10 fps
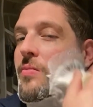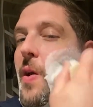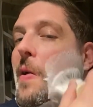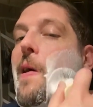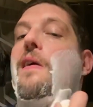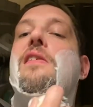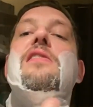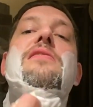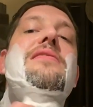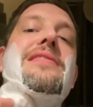and it's
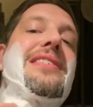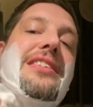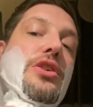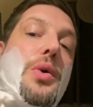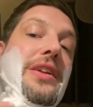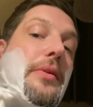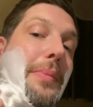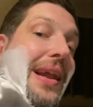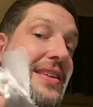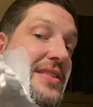quite a
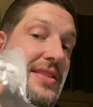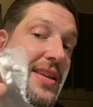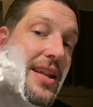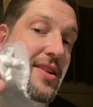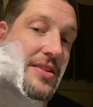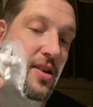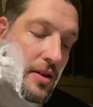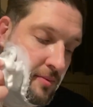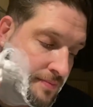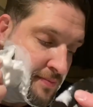pleasant scent.
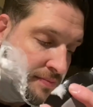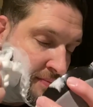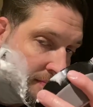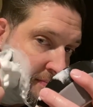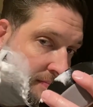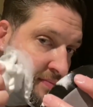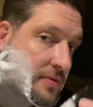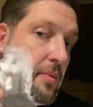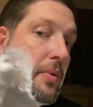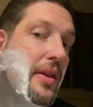I
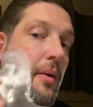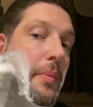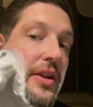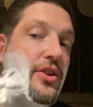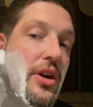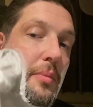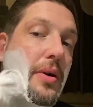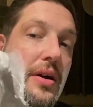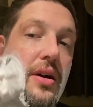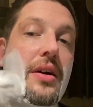can pick that peach up.
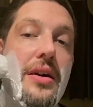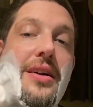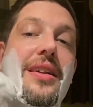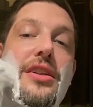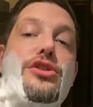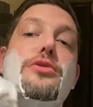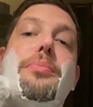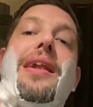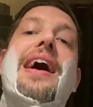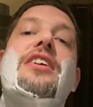Little
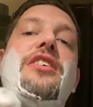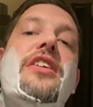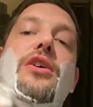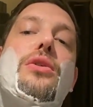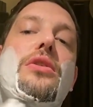splash of the old